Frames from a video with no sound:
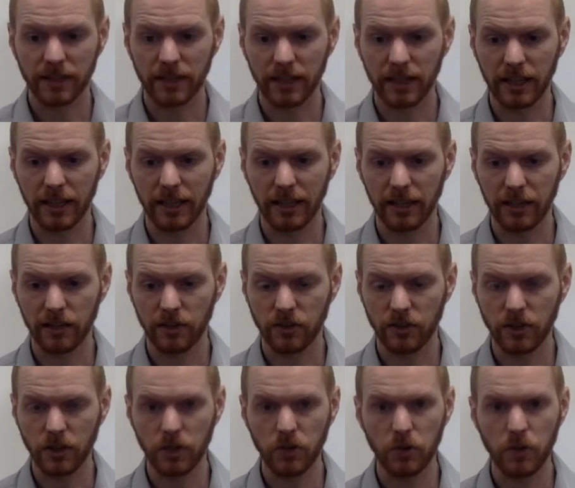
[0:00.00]
And
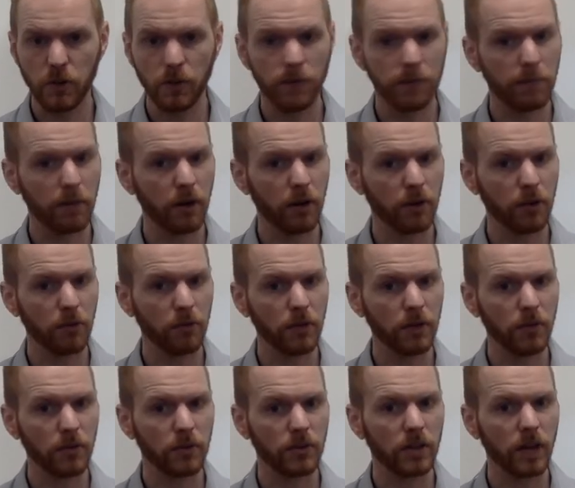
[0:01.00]
stay tuned for part 3,
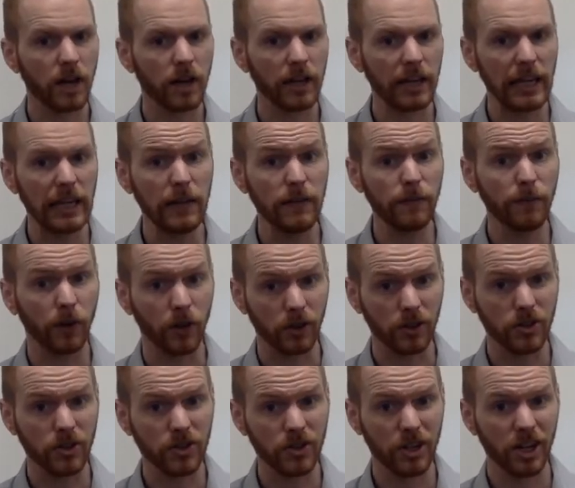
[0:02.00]
where we'll talk
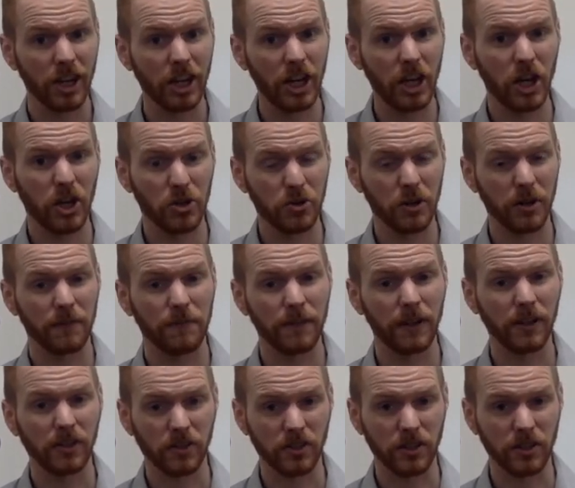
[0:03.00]
inverse trig
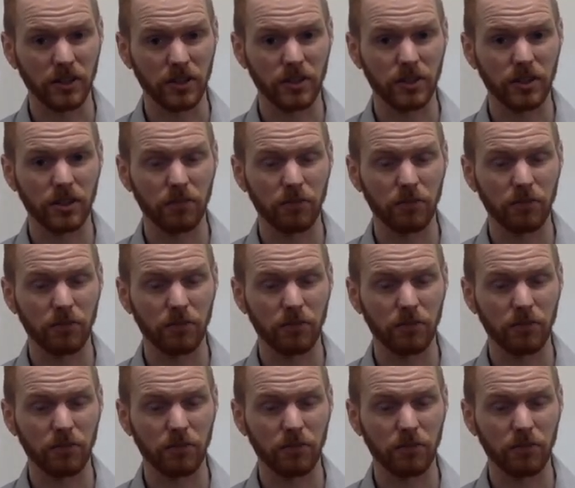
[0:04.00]
functions,